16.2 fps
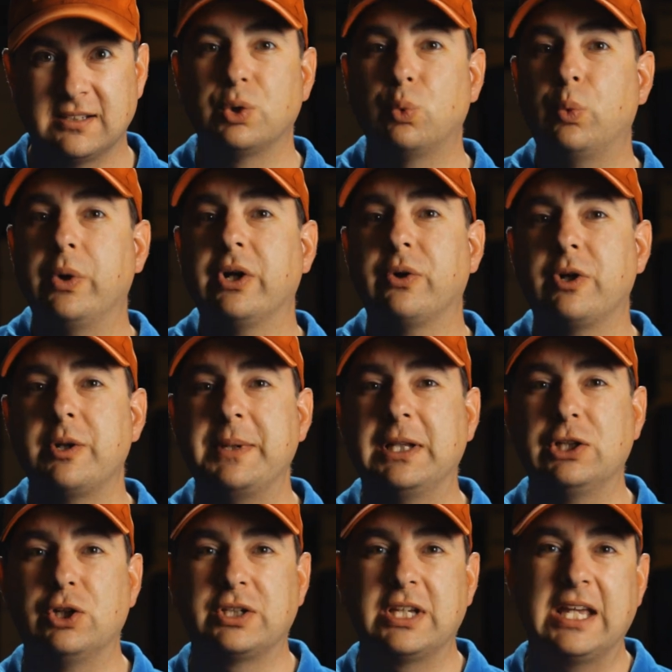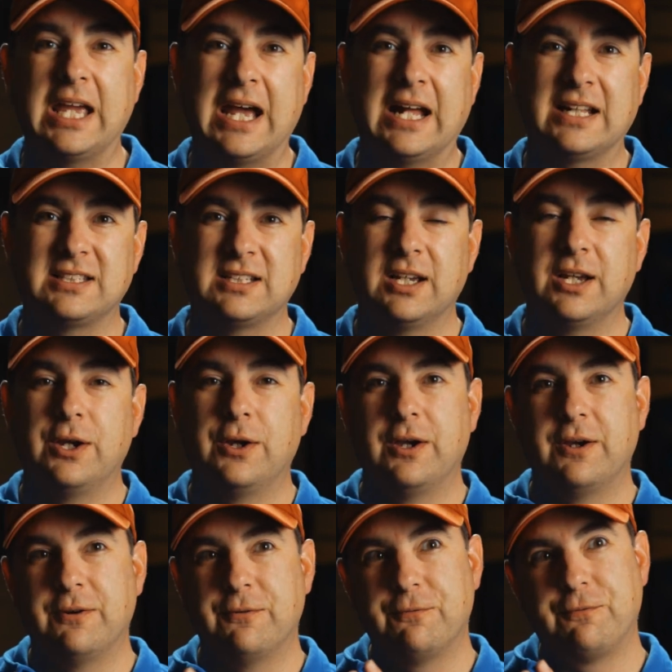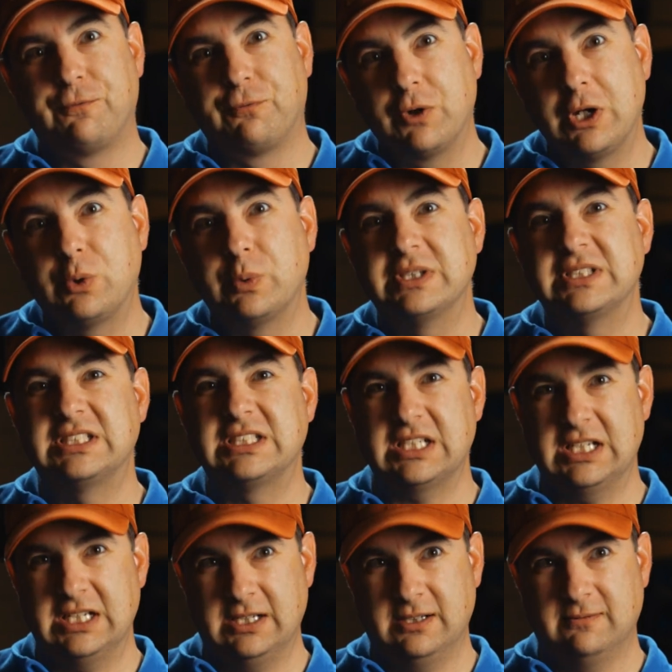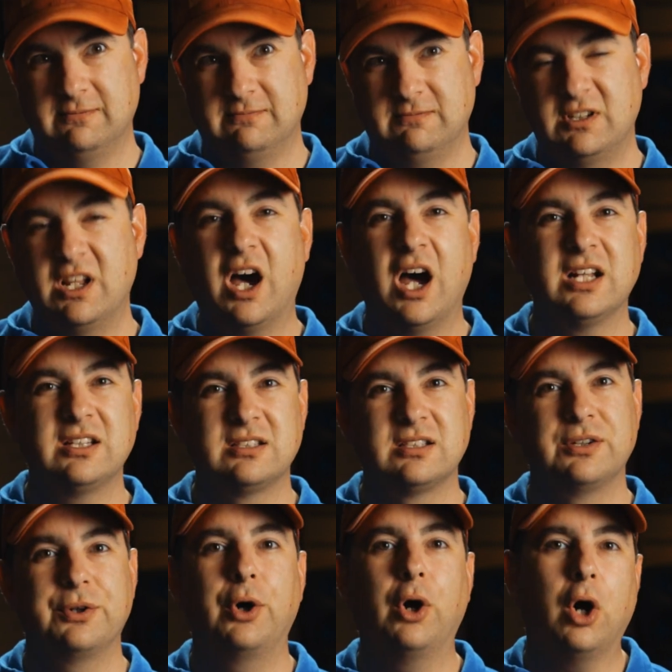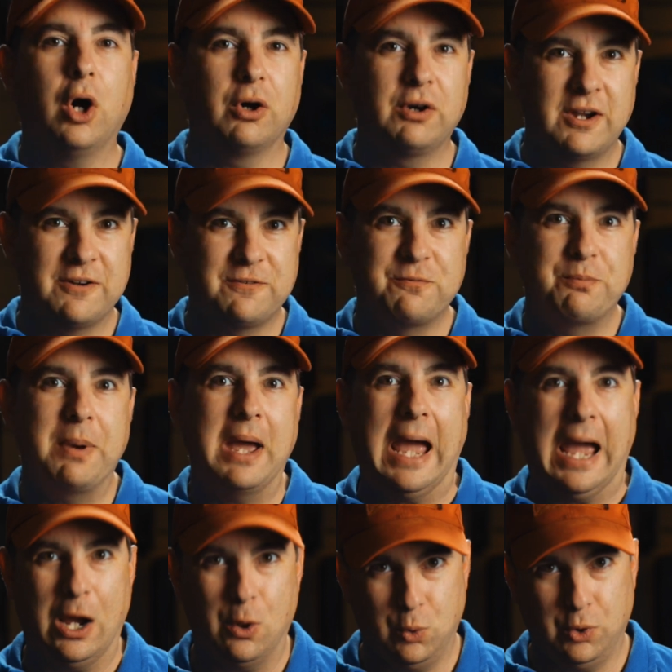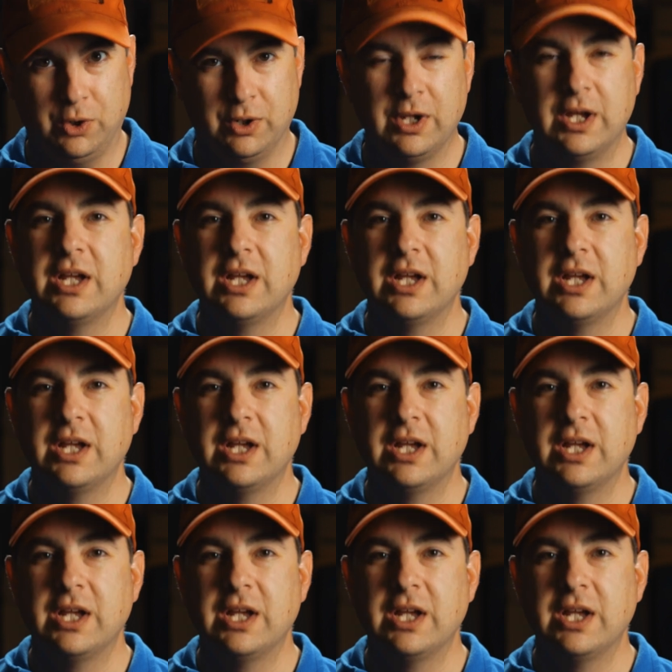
So we're going to be looking at frequency, not RF power.